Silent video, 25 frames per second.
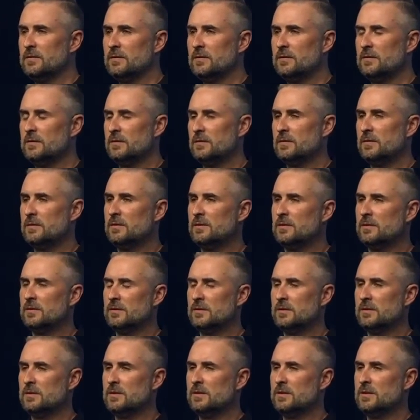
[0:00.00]

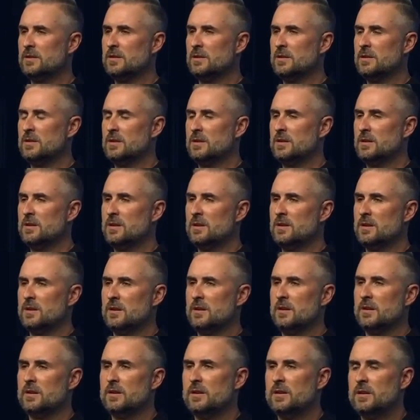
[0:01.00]

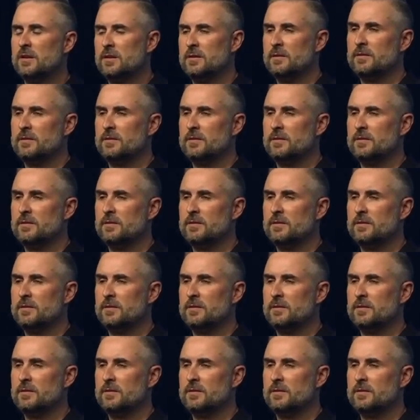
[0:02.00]
No one is speaking in this clip.